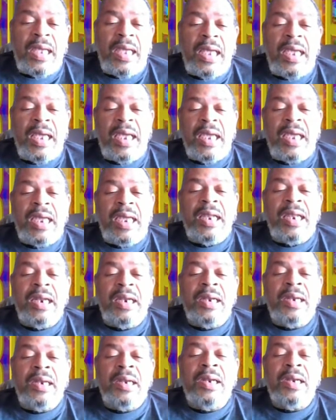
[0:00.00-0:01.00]

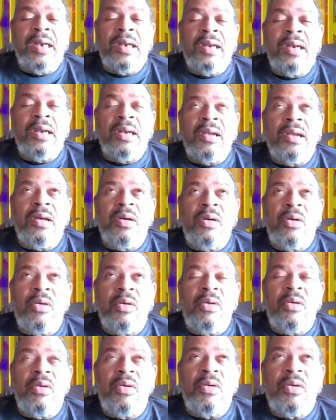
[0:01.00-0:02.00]
And
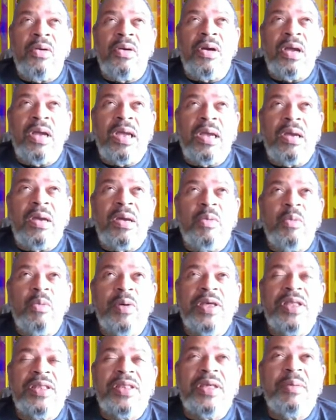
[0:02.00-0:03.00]
with